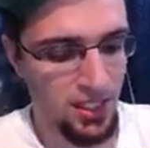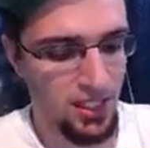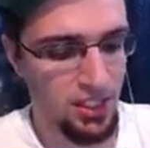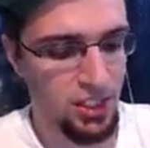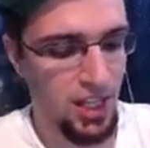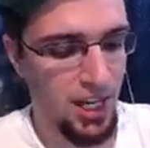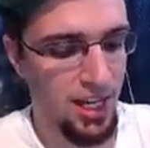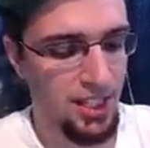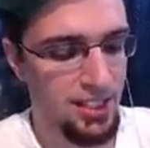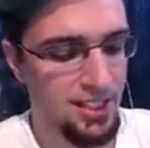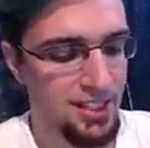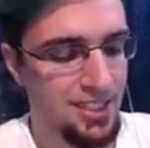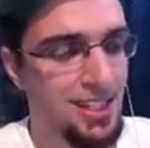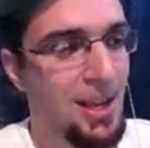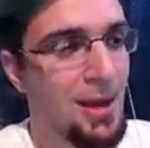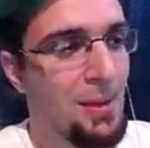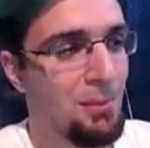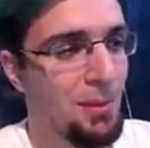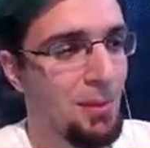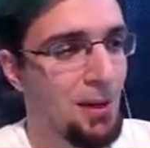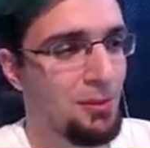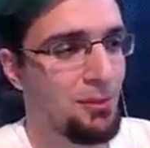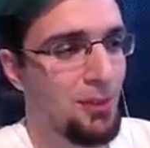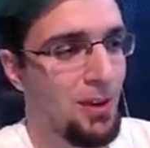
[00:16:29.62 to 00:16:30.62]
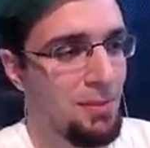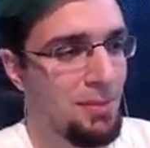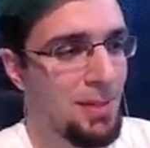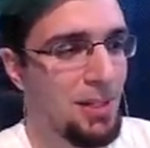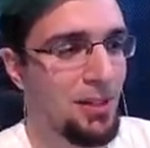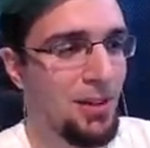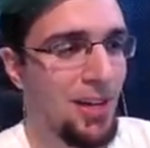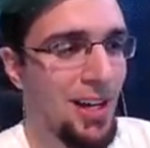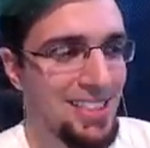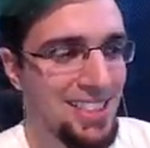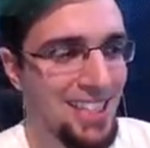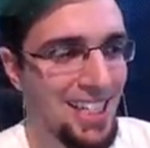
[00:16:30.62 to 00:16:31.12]
chance. My friend medal
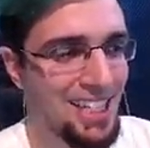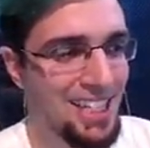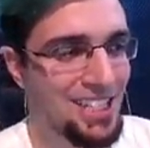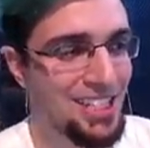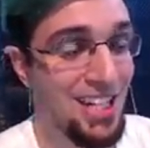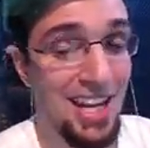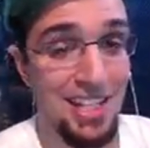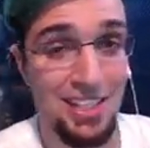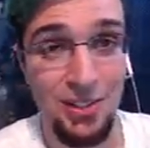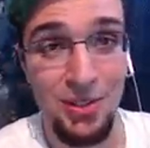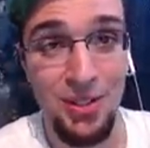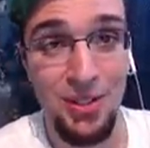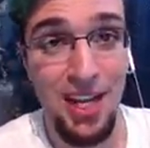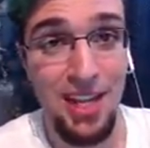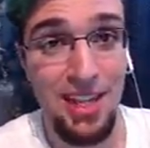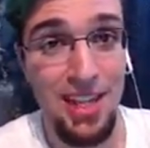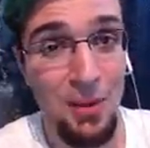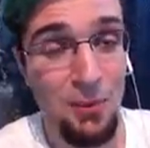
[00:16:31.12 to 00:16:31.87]
has second chance. Okay, that